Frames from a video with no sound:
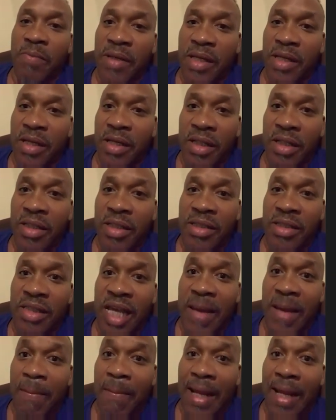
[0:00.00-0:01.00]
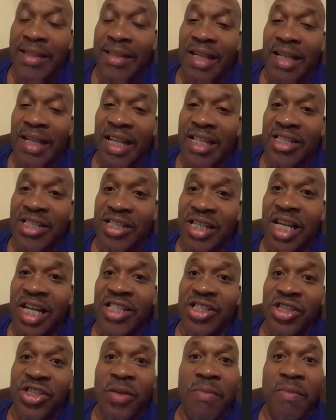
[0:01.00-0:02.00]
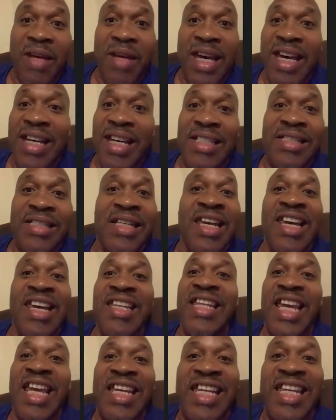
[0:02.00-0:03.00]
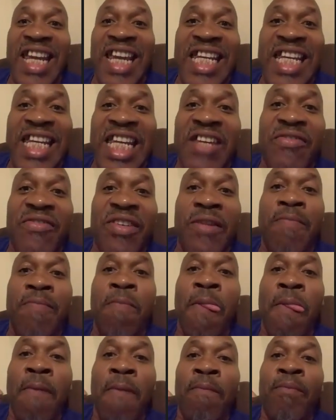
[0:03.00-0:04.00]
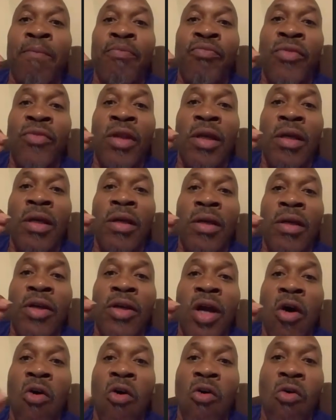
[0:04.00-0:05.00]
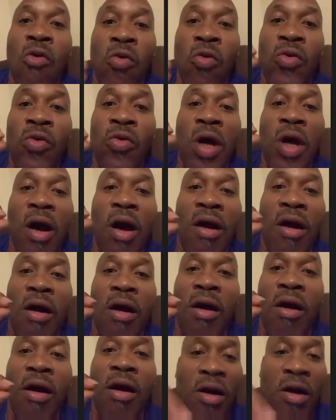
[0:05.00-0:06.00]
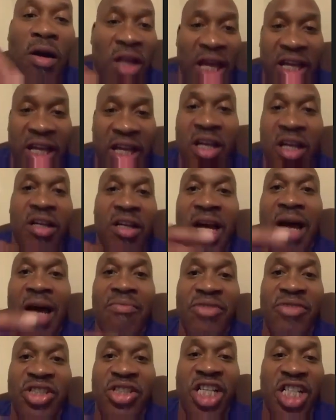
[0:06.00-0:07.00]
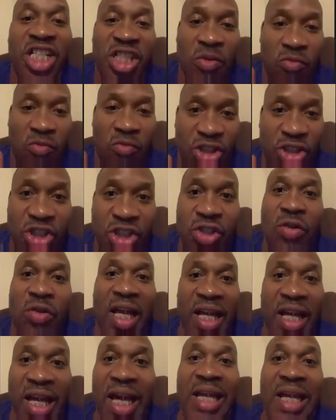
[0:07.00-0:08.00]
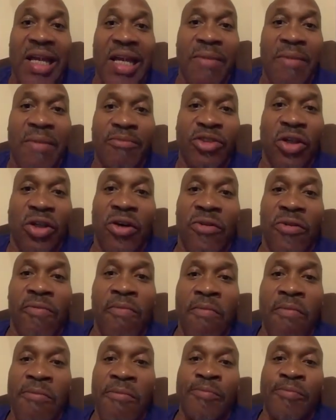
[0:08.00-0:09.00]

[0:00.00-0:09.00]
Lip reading: because I blocked a lot of shots for some guys that can't even hold like a conversation with you like I am. So